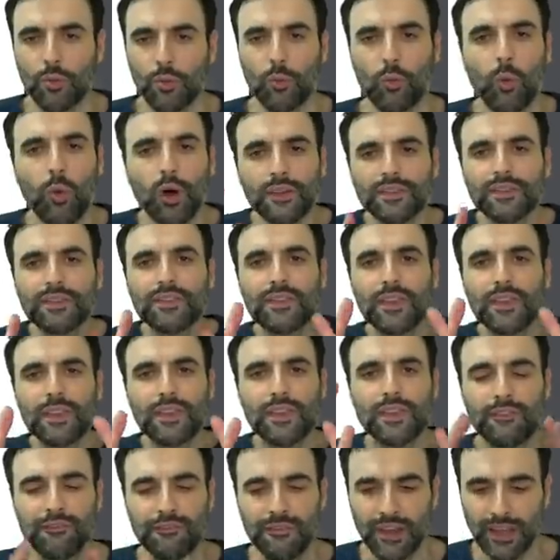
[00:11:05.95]
But what
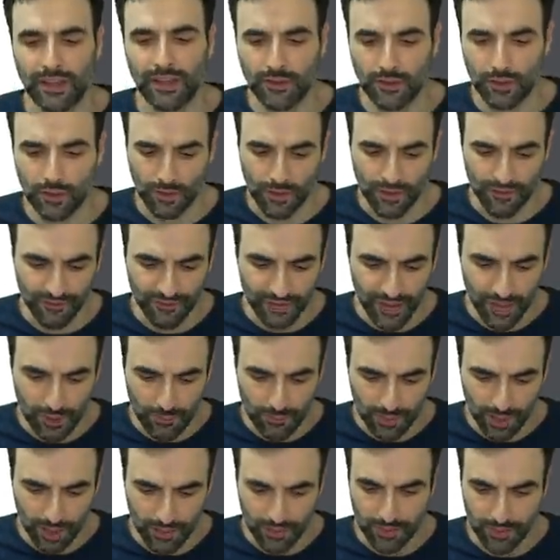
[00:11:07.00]
did the Fed do? The
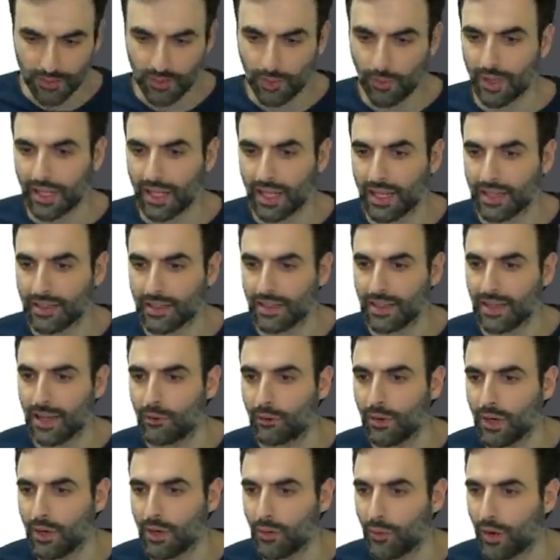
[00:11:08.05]
Fed blunder. I want to get into
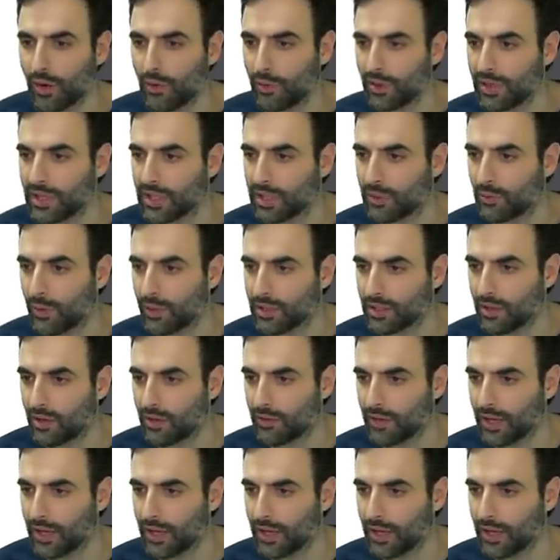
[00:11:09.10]
that right away, really quickly.